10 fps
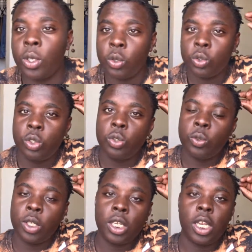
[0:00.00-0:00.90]
go
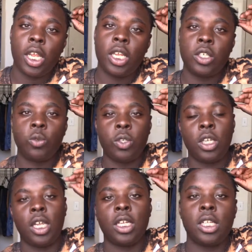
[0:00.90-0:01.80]
to an actual
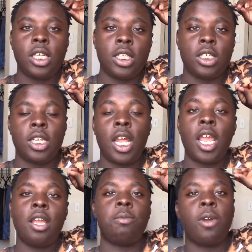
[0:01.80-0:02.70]
loctician. I
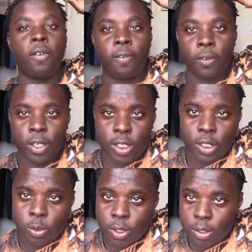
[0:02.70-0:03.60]
had my
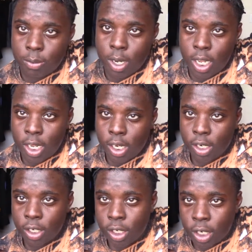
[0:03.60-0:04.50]
friend twist my
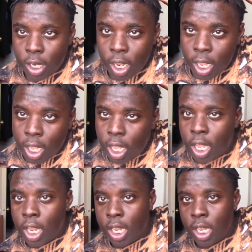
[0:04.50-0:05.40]
hair.
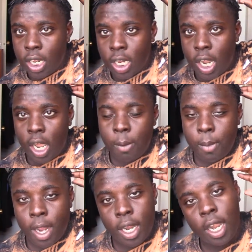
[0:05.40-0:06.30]
And
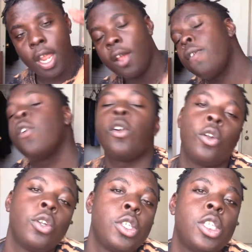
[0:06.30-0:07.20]
I might have
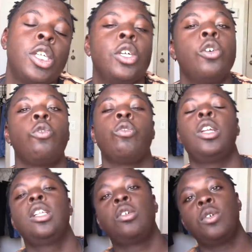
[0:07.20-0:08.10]
her still
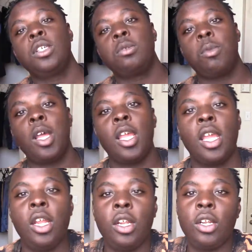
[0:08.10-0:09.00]
retwist my
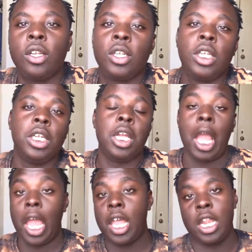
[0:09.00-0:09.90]
hair
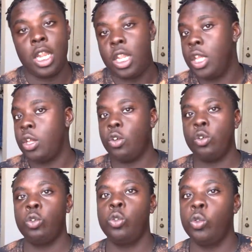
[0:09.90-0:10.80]

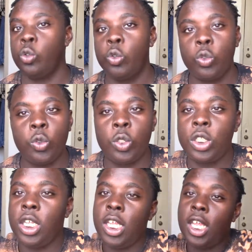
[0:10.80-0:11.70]
until
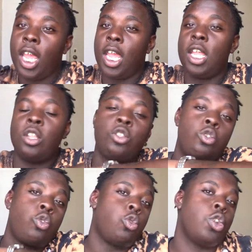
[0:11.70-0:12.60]
she can't
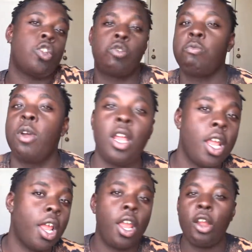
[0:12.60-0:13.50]
twist
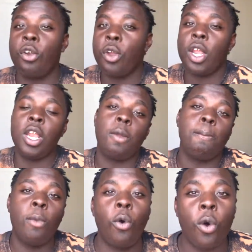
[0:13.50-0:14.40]
my hair
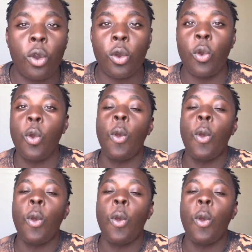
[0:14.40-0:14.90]
anymore.